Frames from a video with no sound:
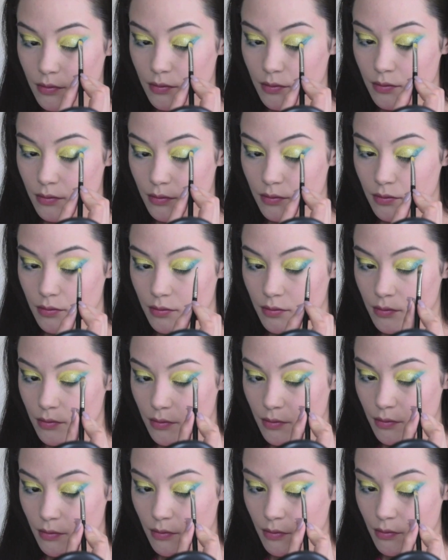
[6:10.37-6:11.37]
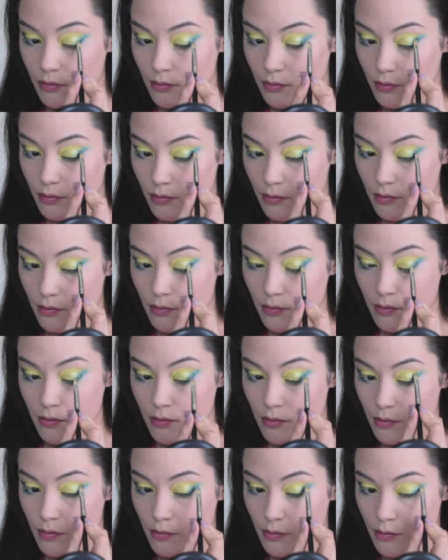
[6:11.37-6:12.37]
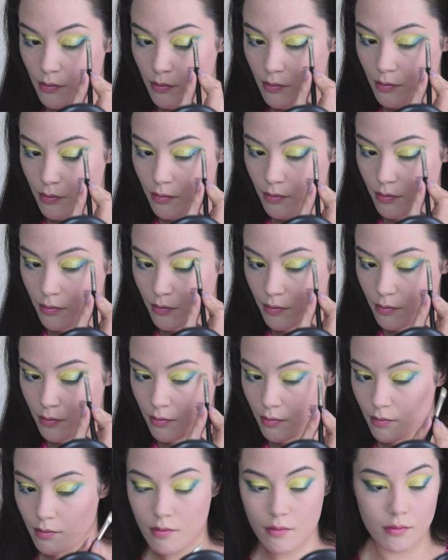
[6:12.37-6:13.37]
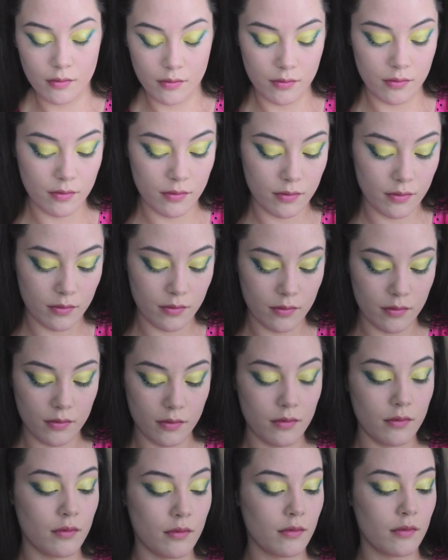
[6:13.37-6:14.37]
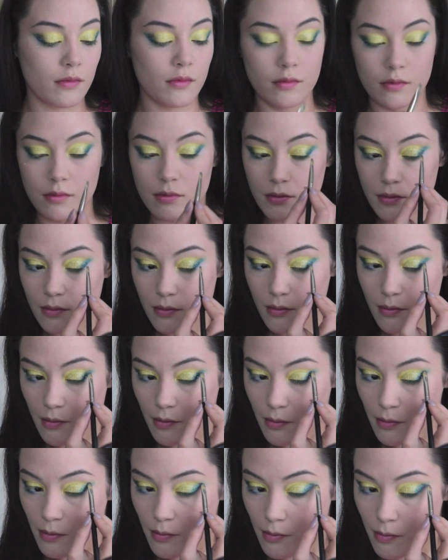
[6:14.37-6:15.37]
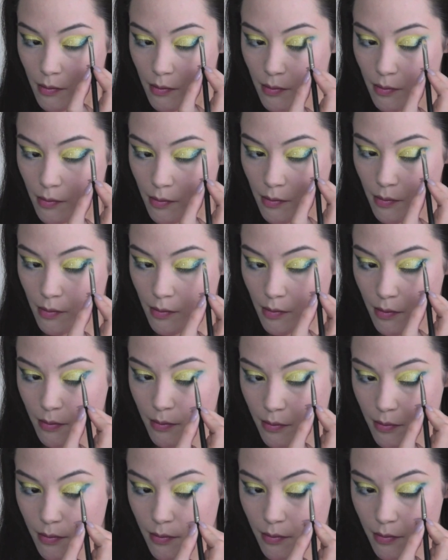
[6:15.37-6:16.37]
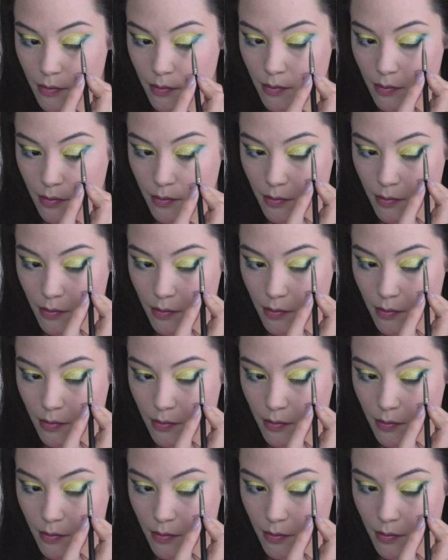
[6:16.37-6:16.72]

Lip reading: Nobody speaks.